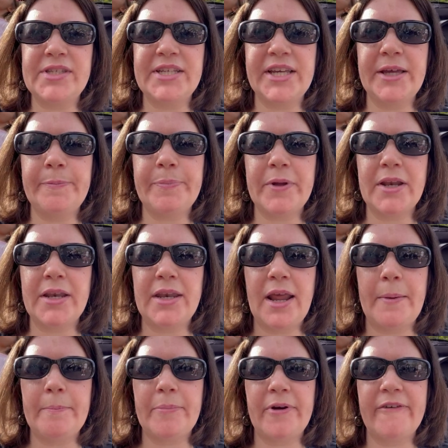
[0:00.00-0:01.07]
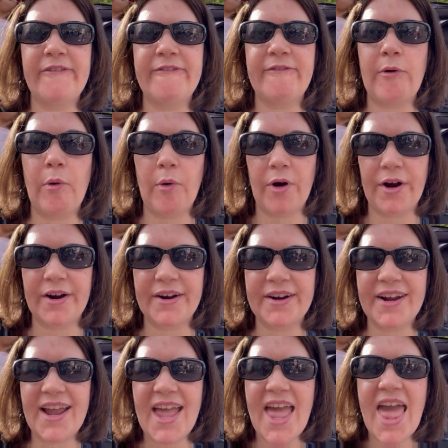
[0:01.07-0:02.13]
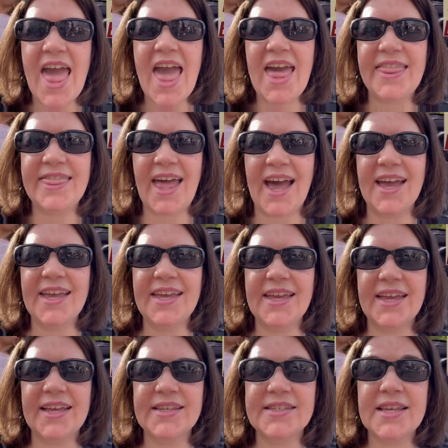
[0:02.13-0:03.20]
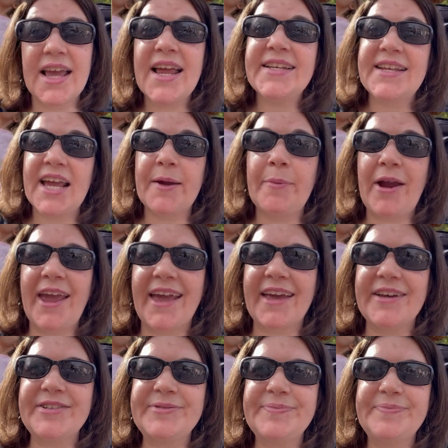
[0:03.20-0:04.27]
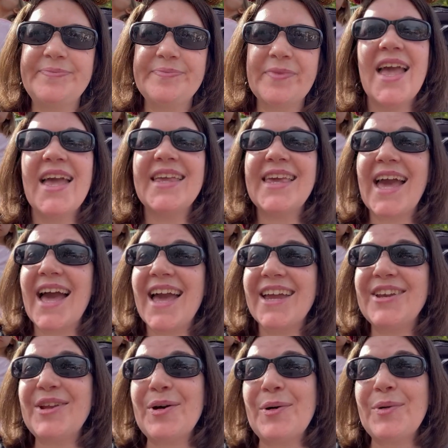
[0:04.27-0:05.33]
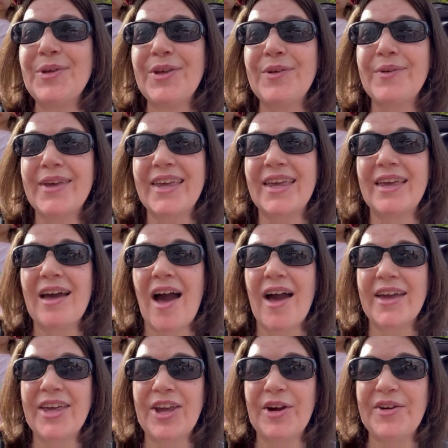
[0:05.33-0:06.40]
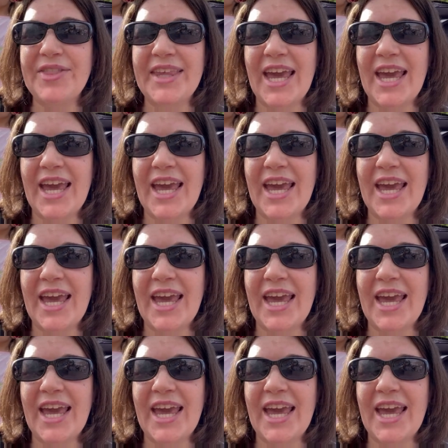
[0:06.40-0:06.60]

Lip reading: tip number 4, and that is take a break. Yeah, I know you got here in the